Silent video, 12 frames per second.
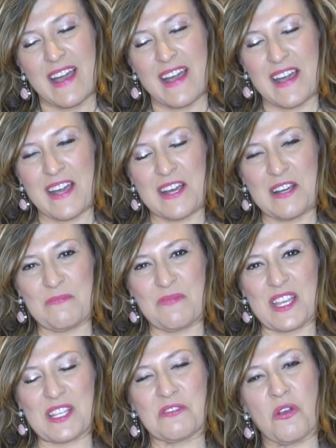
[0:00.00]
Um,
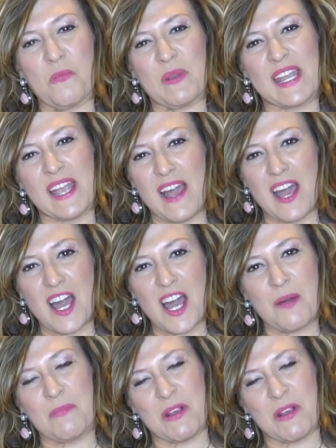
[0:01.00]
things are opening up.